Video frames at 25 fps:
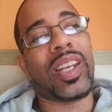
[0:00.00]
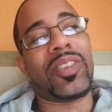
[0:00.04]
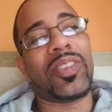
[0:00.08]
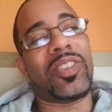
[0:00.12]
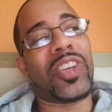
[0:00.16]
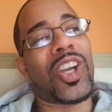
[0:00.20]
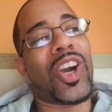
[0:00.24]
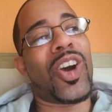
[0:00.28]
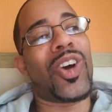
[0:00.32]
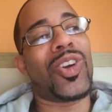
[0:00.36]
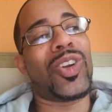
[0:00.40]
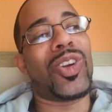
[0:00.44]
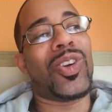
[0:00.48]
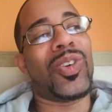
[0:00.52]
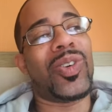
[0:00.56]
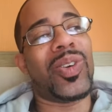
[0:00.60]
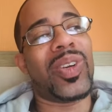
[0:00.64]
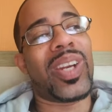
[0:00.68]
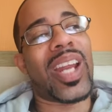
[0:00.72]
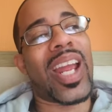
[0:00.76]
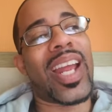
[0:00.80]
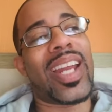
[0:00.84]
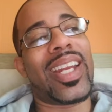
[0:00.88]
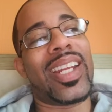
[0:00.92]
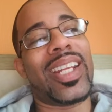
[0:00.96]
And if y'all know
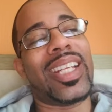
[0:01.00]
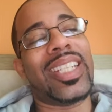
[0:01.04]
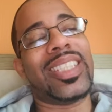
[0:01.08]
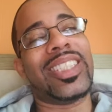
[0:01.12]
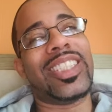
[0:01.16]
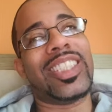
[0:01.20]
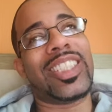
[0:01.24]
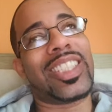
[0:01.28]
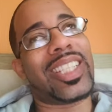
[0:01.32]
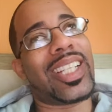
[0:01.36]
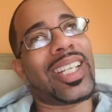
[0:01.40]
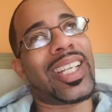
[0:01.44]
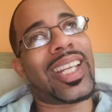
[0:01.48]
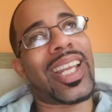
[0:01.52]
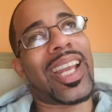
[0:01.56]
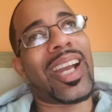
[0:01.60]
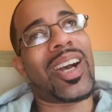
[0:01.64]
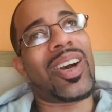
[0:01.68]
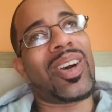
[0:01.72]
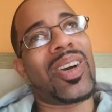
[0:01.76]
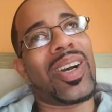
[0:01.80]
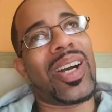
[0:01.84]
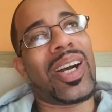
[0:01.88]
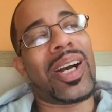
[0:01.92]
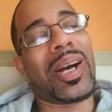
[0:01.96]
who that is, check
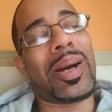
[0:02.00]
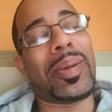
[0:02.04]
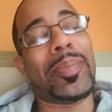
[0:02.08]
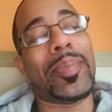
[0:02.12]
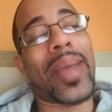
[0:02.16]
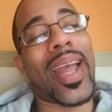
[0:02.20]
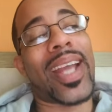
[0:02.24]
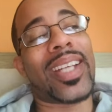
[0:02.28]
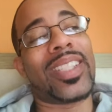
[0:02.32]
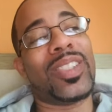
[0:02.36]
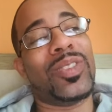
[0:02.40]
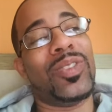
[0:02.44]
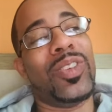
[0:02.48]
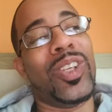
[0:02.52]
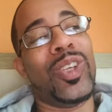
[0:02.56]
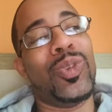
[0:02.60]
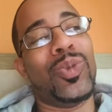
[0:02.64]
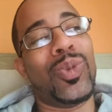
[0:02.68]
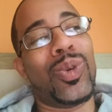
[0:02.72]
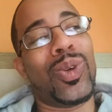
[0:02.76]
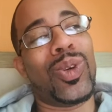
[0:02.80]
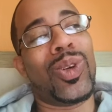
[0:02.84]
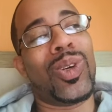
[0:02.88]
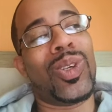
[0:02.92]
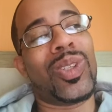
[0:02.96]
out uh, Max V
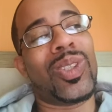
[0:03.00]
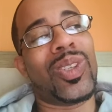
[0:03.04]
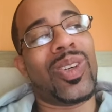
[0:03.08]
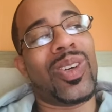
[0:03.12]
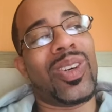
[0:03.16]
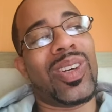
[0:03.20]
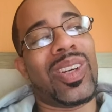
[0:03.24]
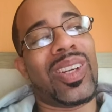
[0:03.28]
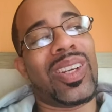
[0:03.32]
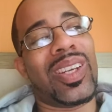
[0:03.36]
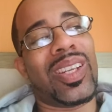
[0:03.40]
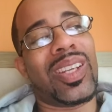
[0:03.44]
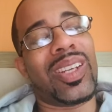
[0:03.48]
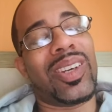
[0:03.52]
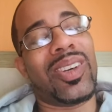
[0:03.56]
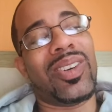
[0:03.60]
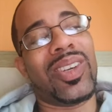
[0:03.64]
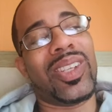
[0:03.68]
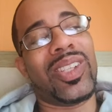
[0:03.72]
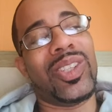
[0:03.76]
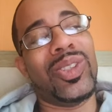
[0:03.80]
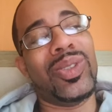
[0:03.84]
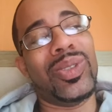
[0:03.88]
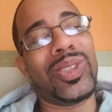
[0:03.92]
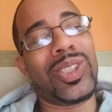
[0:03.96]
World on,
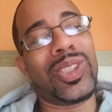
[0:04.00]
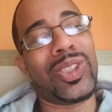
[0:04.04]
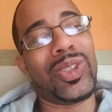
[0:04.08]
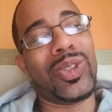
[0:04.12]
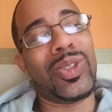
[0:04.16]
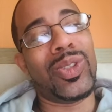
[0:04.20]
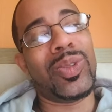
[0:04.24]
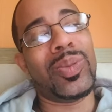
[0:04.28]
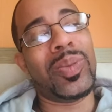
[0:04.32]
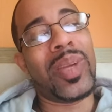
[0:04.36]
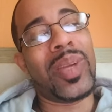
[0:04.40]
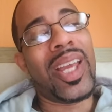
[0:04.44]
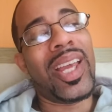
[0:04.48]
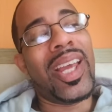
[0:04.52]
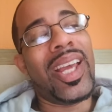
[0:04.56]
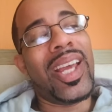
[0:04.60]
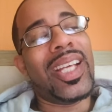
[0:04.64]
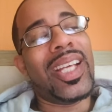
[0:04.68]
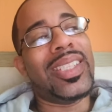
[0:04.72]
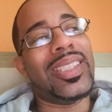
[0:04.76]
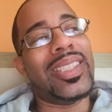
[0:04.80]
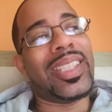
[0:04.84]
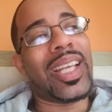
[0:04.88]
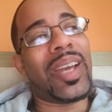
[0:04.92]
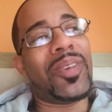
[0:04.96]
on YouTube
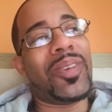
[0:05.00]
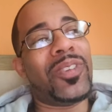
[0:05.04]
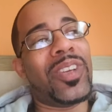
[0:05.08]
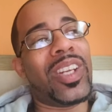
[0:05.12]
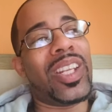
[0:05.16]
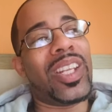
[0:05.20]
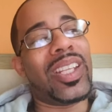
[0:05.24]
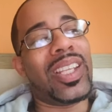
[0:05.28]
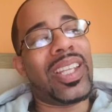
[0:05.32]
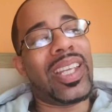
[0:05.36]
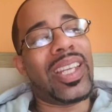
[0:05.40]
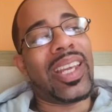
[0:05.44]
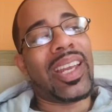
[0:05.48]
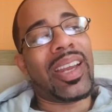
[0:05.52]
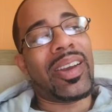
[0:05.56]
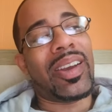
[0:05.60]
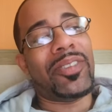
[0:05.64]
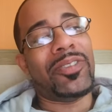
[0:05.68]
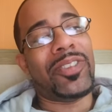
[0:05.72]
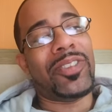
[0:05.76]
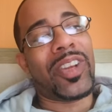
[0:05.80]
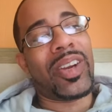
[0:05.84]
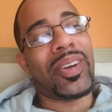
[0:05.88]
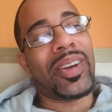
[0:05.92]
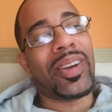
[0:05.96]
definitely
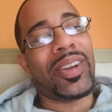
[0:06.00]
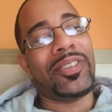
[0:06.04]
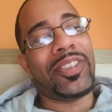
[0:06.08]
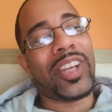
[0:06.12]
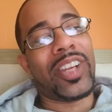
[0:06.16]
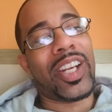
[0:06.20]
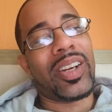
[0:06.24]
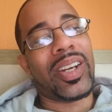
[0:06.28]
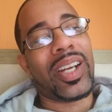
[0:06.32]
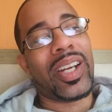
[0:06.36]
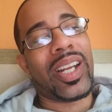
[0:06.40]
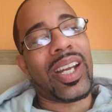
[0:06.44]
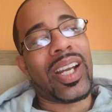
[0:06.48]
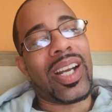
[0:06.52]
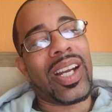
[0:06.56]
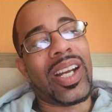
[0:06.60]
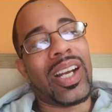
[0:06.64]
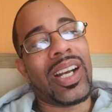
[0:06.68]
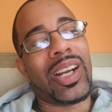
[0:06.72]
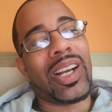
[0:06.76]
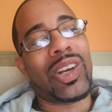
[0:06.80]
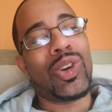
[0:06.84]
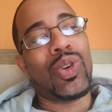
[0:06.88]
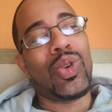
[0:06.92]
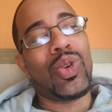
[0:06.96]
a very very
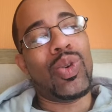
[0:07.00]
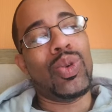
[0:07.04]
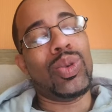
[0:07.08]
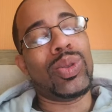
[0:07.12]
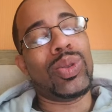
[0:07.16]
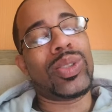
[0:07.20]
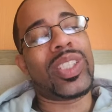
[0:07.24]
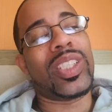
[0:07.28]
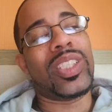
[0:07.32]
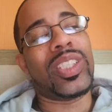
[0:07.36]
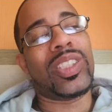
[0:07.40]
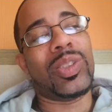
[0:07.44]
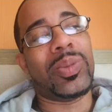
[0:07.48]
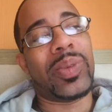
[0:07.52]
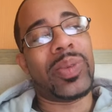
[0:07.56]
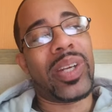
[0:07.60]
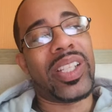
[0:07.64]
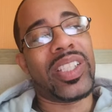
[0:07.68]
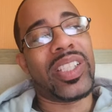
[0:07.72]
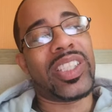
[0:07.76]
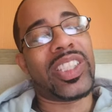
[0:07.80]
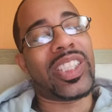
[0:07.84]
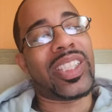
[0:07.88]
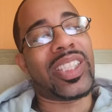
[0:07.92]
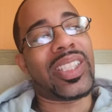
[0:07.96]
uh, cool
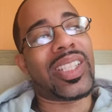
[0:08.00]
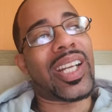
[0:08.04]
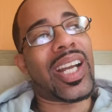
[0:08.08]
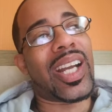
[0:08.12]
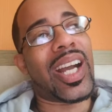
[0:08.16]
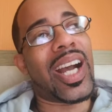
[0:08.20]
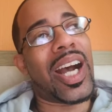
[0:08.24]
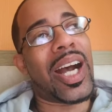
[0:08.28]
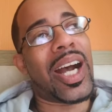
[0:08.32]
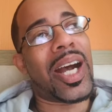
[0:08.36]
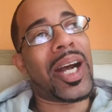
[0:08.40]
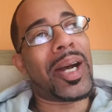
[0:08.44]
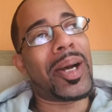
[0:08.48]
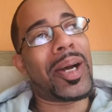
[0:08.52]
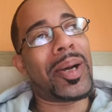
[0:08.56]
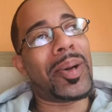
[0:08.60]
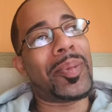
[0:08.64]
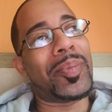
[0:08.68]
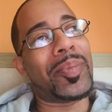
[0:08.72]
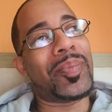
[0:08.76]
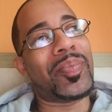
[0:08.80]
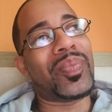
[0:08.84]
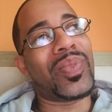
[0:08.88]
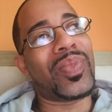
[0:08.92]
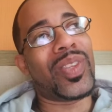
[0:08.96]
situation
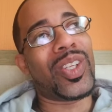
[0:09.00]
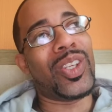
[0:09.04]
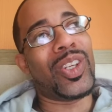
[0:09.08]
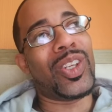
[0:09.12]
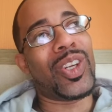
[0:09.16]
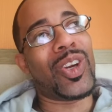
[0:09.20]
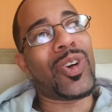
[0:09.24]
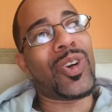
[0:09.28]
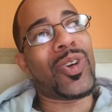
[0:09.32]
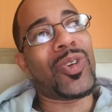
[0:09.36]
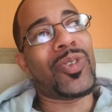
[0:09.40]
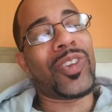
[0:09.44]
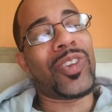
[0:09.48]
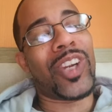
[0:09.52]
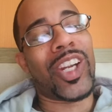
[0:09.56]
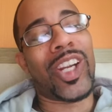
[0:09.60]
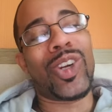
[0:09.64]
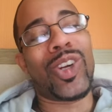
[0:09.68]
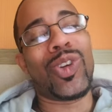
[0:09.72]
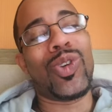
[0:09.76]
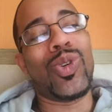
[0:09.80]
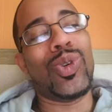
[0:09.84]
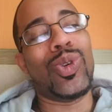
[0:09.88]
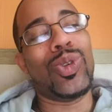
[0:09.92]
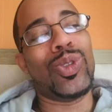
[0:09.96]
um you know
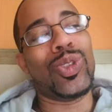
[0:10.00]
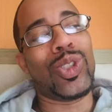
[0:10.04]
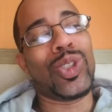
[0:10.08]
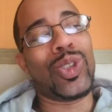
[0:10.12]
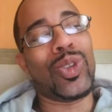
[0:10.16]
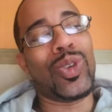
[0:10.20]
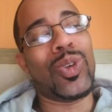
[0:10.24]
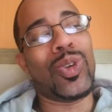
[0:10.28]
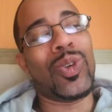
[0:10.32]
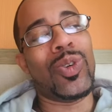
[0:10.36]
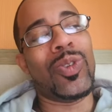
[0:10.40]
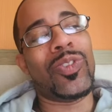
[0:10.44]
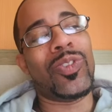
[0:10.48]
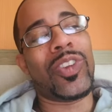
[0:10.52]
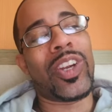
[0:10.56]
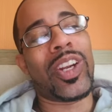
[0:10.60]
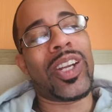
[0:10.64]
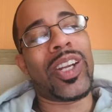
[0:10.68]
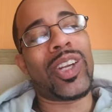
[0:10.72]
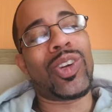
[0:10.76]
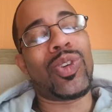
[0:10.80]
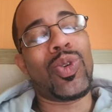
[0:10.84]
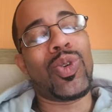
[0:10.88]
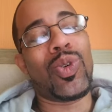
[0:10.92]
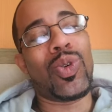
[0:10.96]
very cool dude
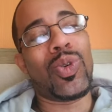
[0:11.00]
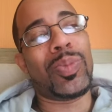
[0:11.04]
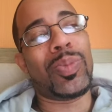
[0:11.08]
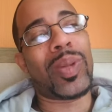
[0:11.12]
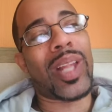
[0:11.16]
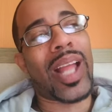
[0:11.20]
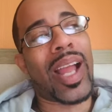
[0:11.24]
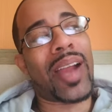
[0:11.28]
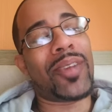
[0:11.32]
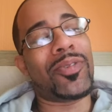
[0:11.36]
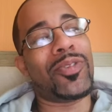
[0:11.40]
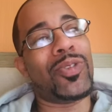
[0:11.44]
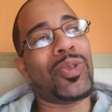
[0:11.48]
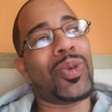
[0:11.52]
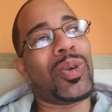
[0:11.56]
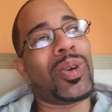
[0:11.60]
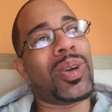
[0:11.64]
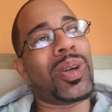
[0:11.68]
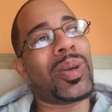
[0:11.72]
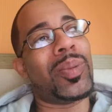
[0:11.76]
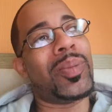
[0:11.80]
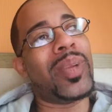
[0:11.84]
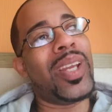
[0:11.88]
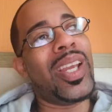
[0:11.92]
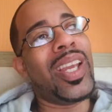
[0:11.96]
very cool
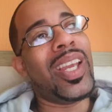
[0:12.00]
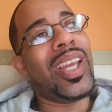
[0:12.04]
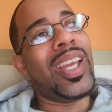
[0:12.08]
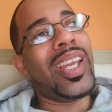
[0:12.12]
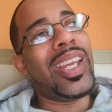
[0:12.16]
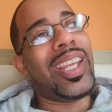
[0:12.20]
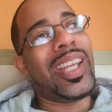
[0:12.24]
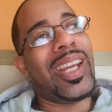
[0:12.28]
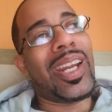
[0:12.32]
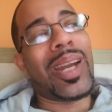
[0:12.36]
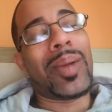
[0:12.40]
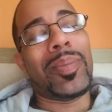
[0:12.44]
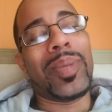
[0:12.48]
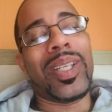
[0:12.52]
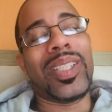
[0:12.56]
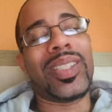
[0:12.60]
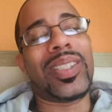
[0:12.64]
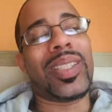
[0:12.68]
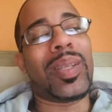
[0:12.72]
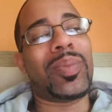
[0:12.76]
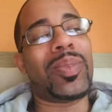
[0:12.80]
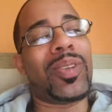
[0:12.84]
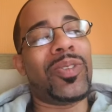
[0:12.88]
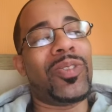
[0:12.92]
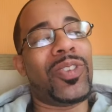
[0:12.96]
platform you know i
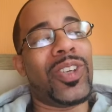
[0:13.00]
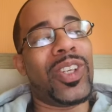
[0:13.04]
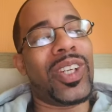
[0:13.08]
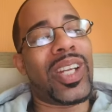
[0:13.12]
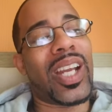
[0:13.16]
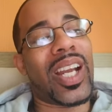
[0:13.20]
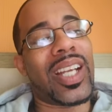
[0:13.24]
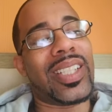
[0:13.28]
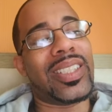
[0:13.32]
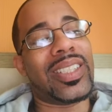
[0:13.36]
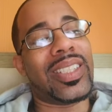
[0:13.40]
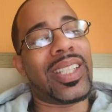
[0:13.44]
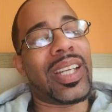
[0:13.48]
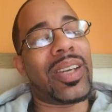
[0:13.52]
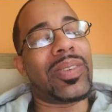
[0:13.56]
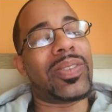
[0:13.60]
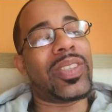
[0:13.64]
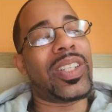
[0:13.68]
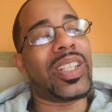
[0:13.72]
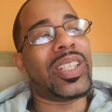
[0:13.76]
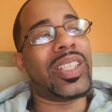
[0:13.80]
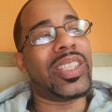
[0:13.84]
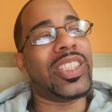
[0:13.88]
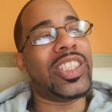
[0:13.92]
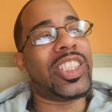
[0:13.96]
mean something for you guys to
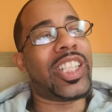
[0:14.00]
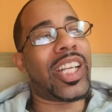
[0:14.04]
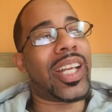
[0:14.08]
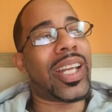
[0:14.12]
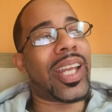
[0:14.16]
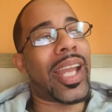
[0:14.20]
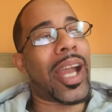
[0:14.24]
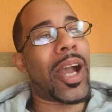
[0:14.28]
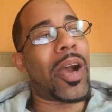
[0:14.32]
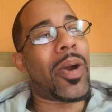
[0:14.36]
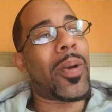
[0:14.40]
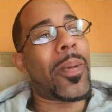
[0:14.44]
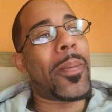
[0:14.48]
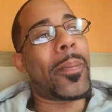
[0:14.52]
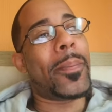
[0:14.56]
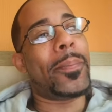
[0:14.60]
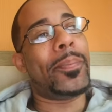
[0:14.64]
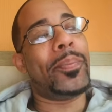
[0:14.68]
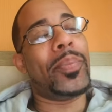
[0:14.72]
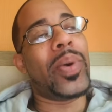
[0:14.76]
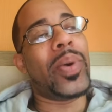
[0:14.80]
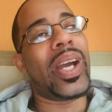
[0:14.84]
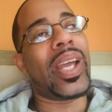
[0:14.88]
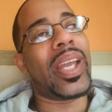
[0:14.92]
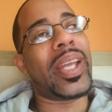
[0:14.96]
definitely check out
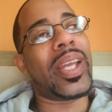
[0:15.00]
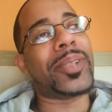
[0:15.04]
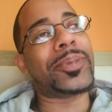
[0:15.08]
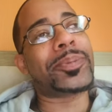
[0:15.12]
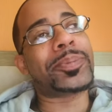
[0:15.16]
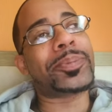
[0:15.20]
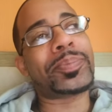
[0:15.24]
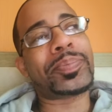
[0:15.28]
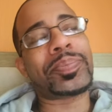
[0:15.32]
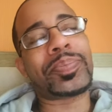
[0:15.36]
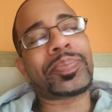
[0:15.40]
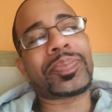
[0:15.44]
but